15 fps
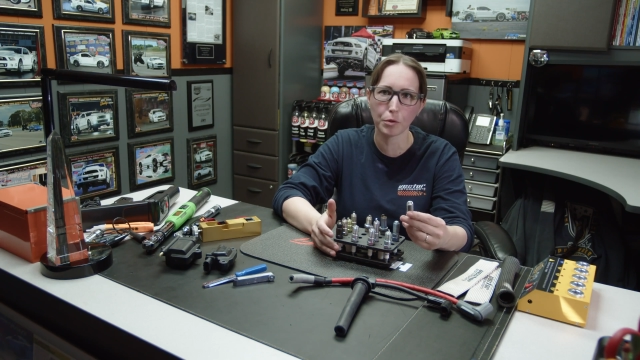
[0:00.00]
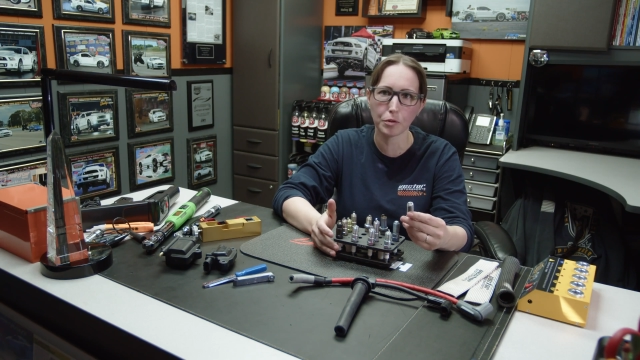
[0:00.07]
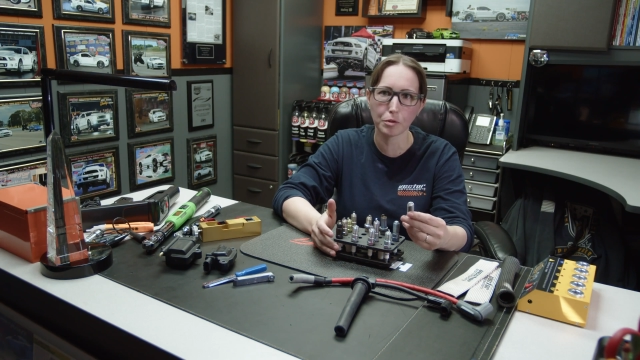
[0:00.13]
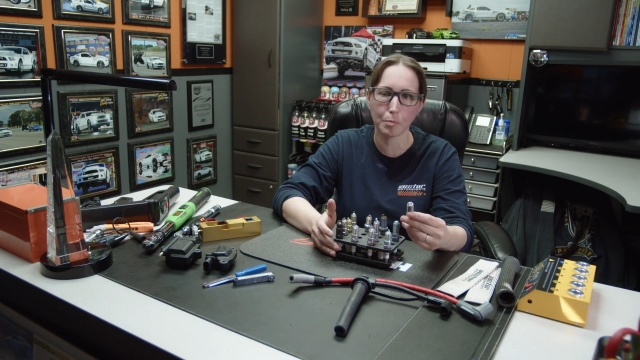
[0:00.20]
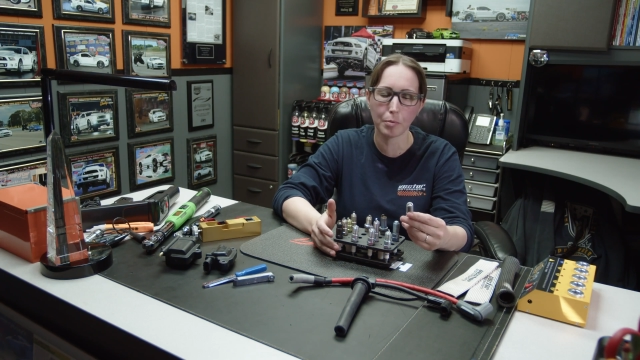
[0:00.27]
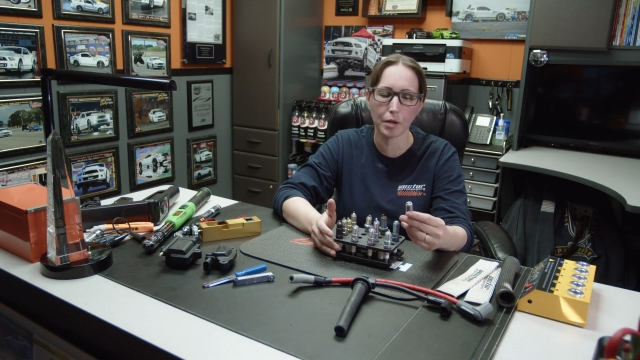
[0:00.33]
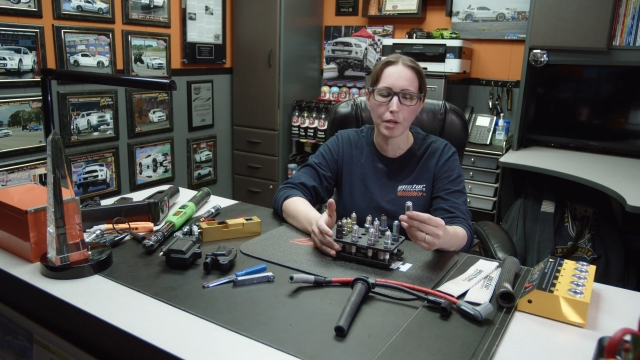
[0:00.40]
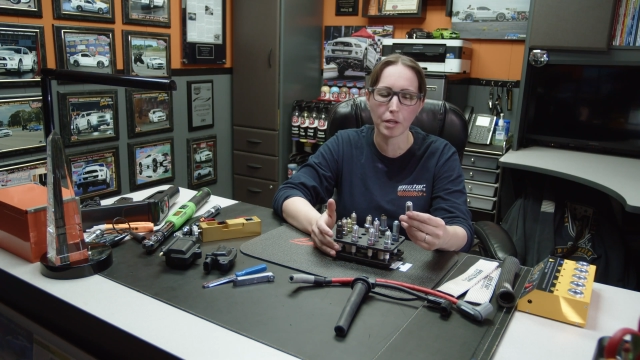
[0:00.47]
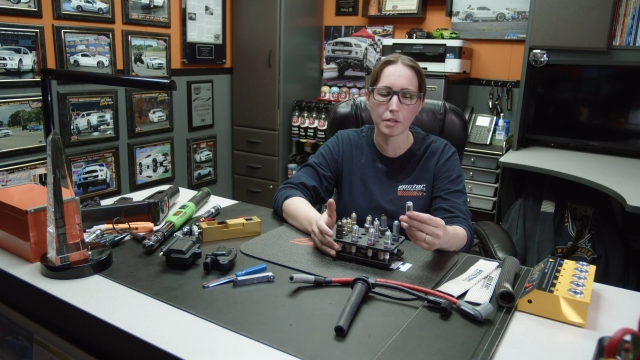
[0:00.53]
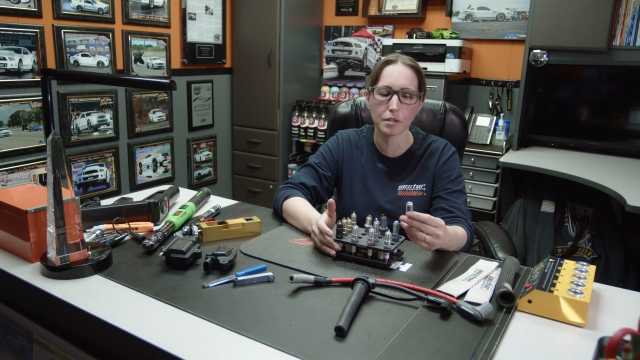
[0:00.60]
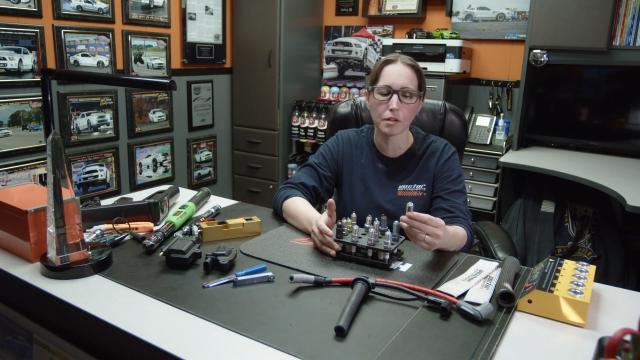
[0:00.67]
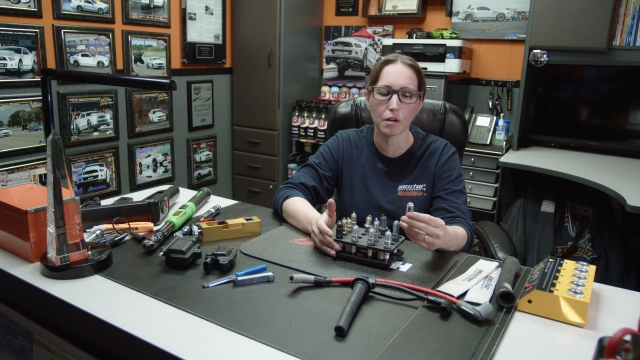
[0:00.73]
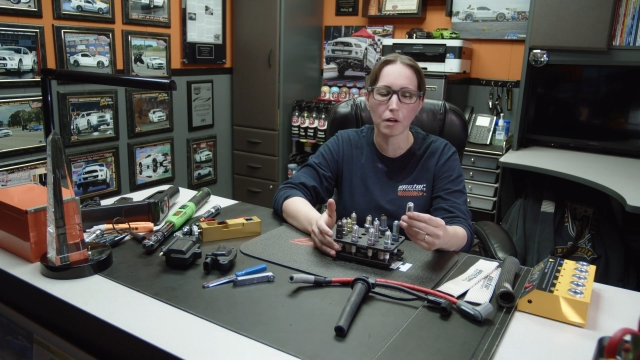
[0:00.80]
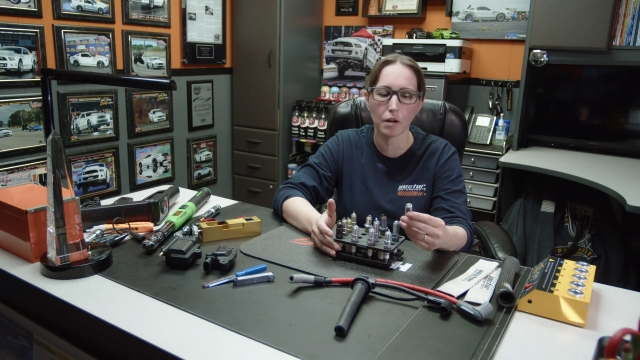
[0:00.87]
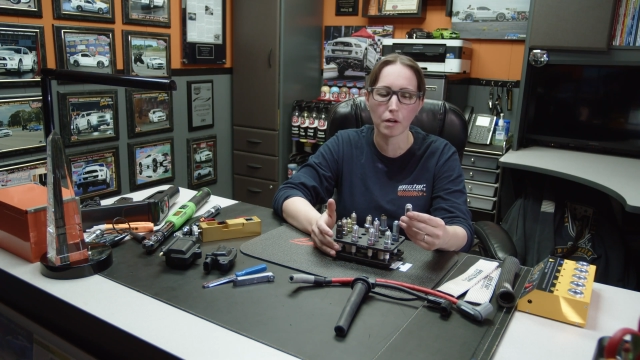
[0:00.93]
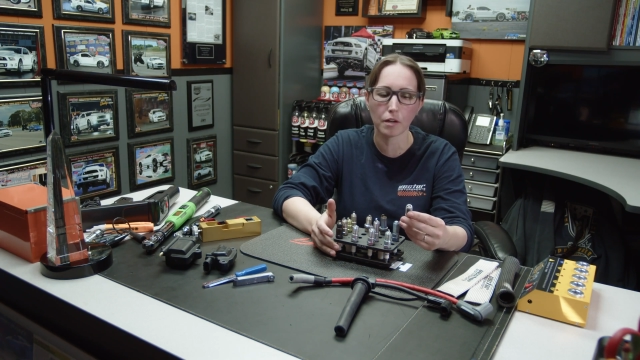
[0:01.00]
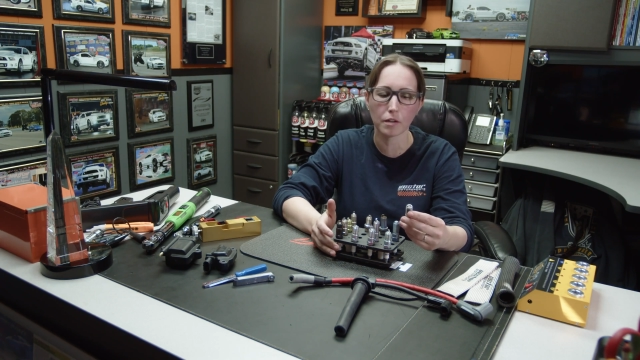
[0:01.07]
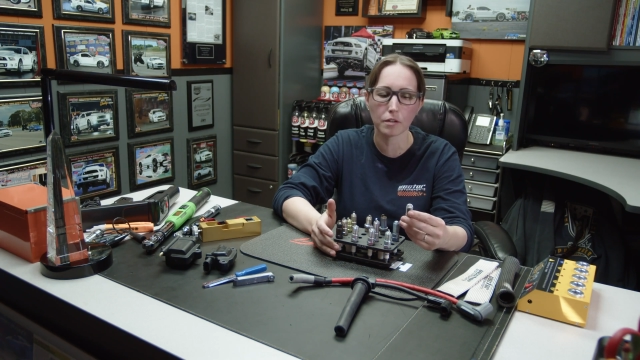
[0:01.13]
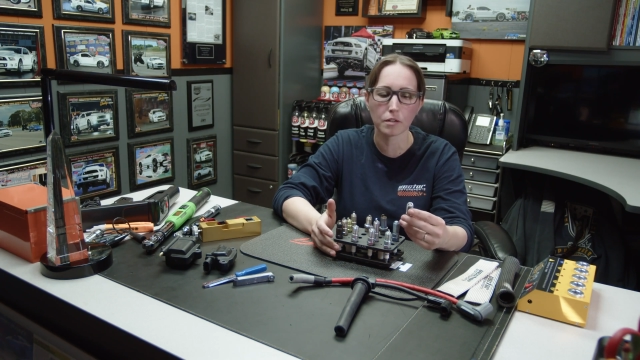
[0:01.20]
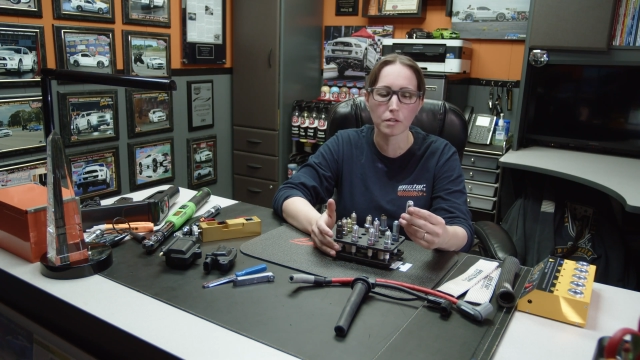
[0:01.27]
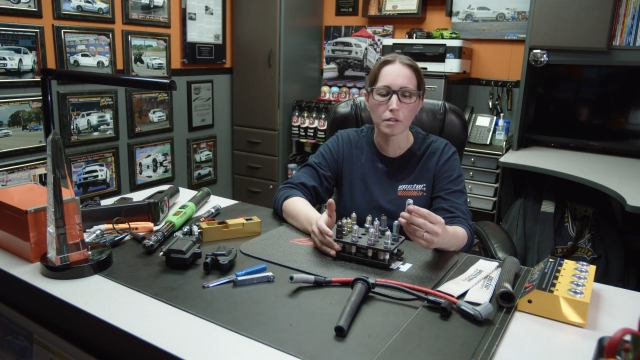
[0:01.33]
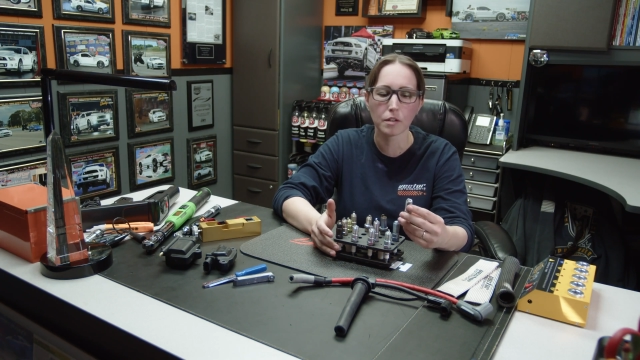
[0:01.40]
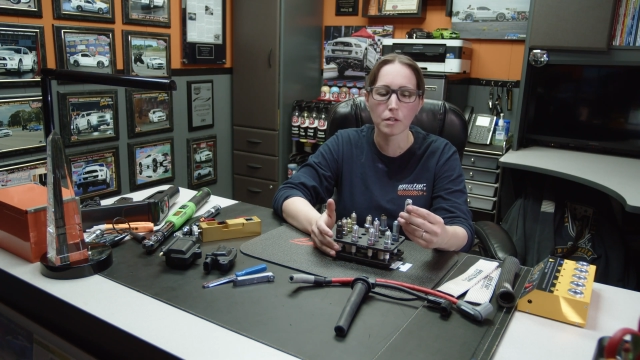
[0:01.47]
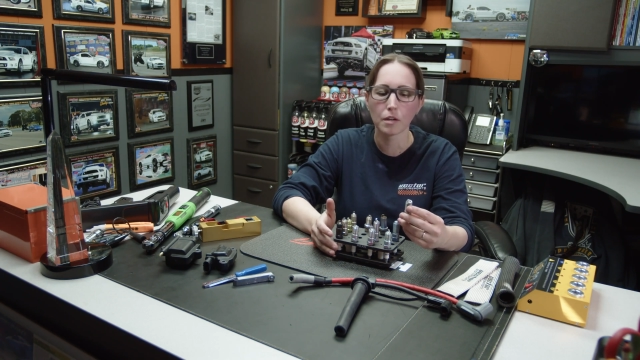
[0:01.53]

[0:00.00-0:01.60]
will depend on